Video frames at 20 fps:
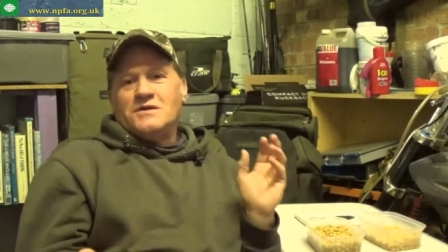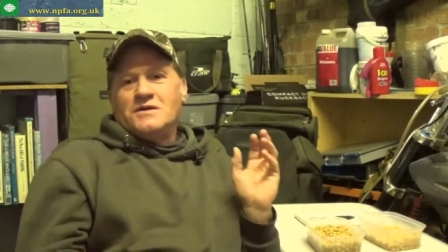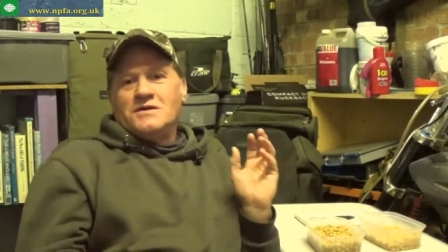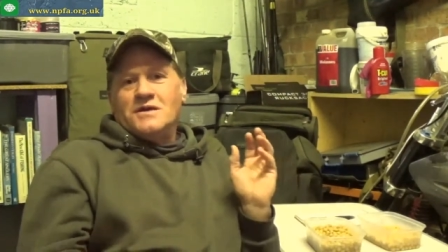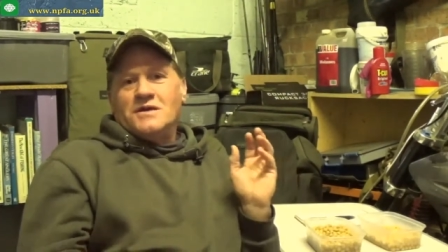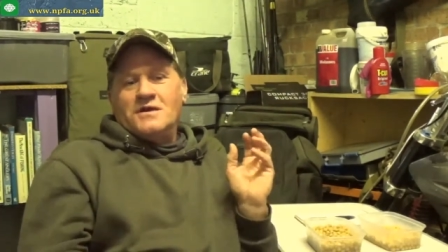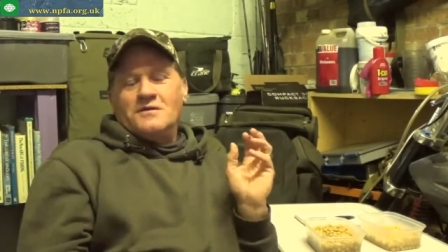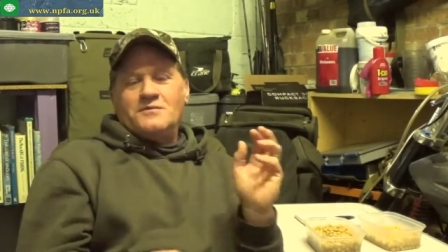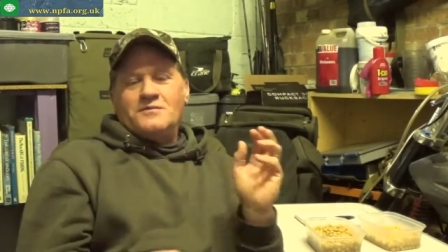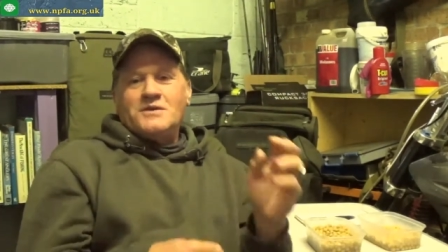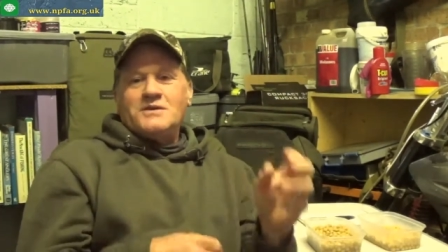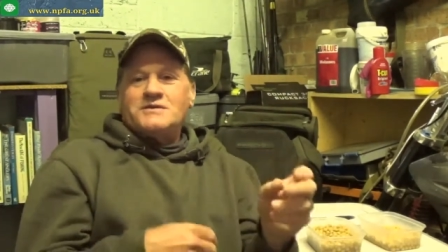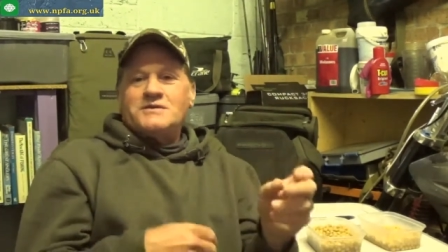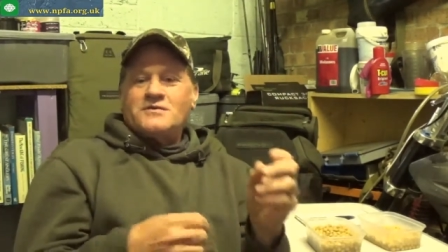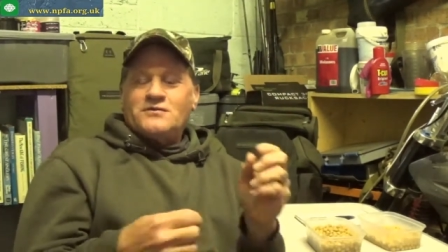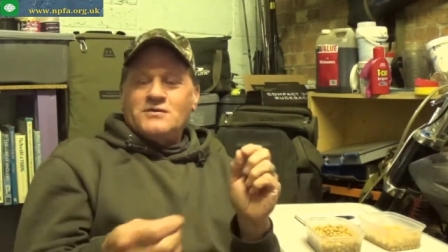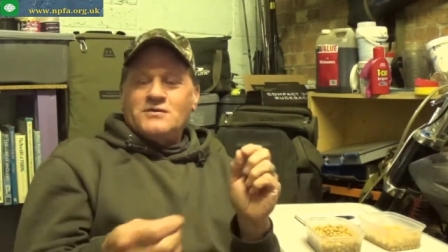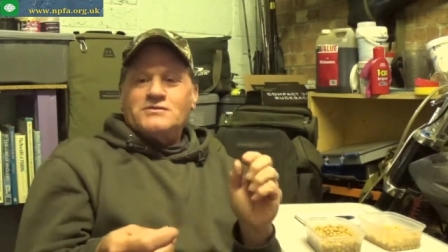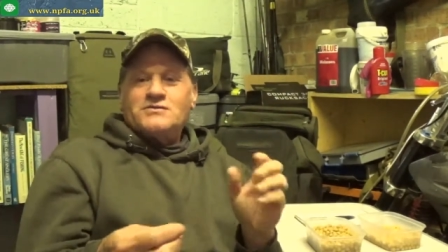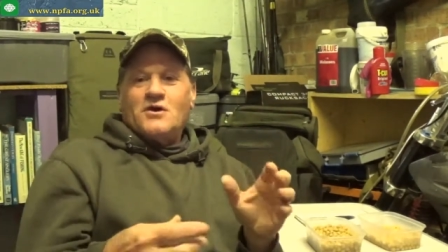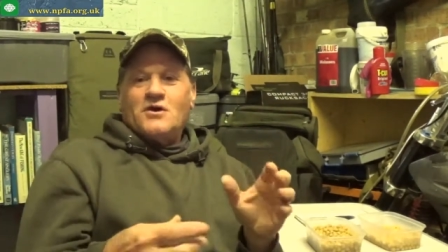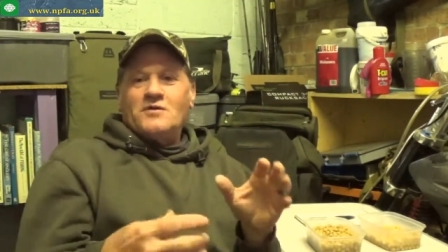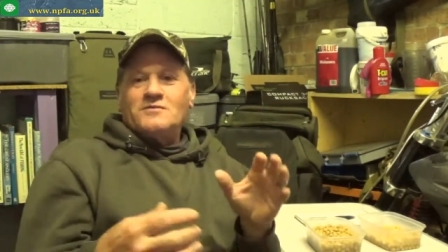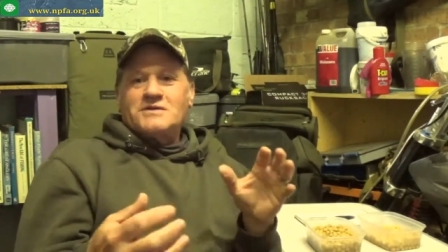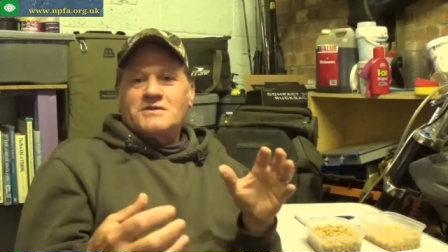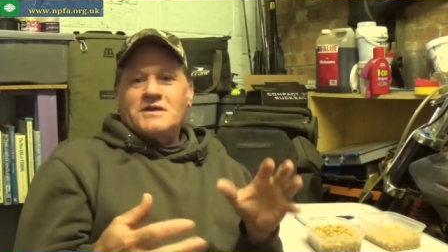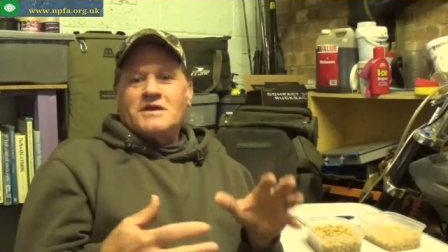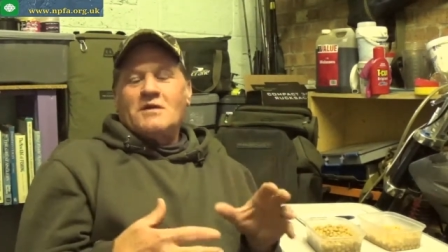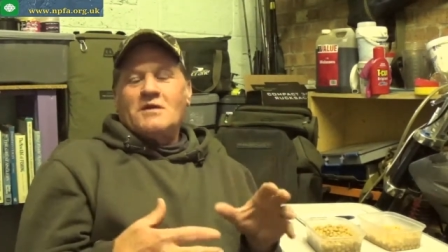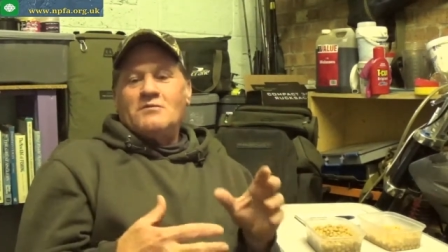it'll be different times they
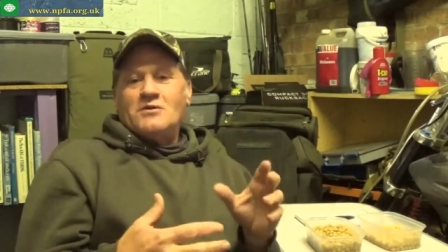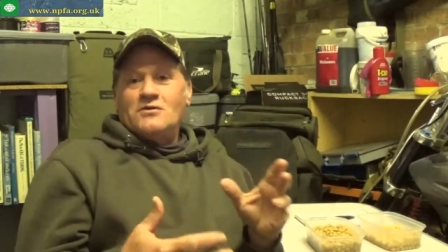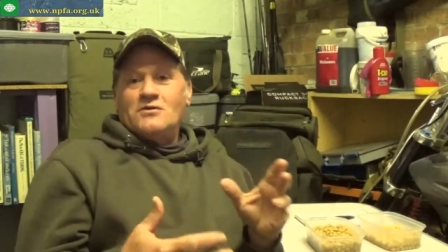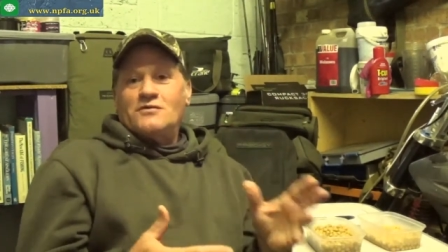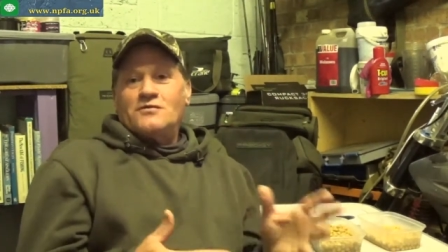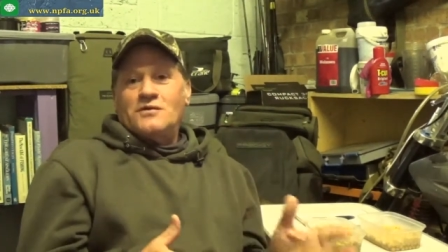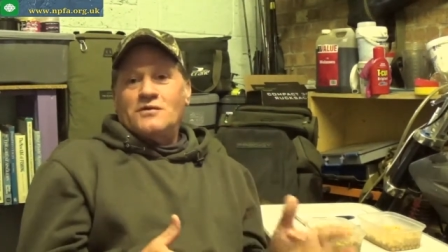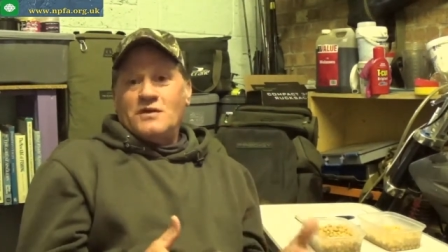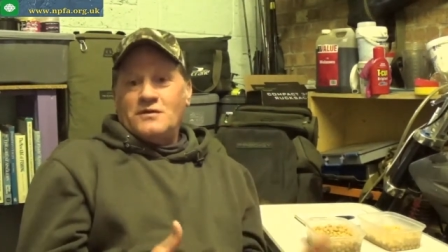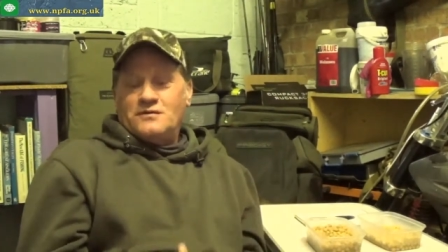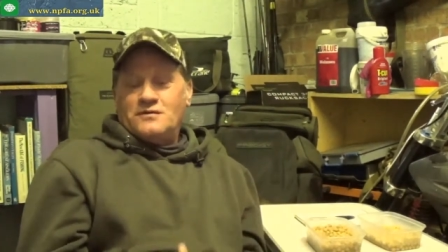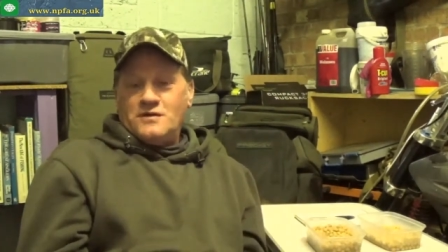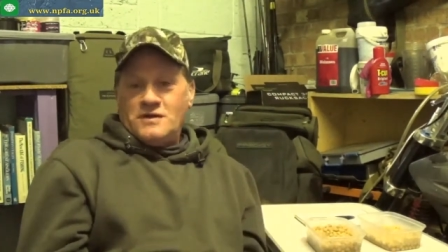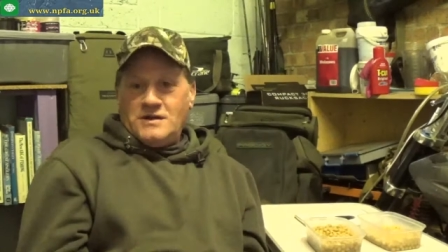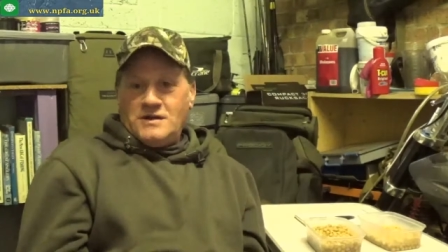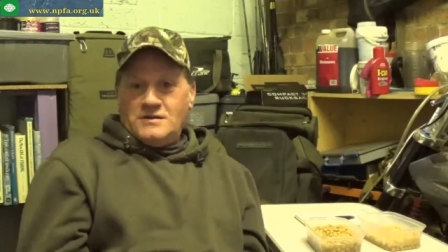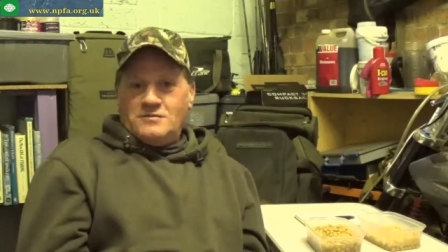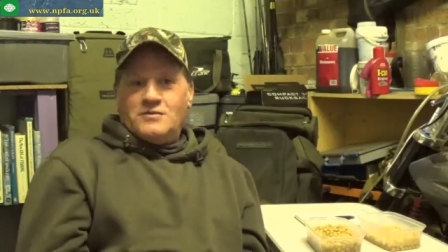come and look for their feed.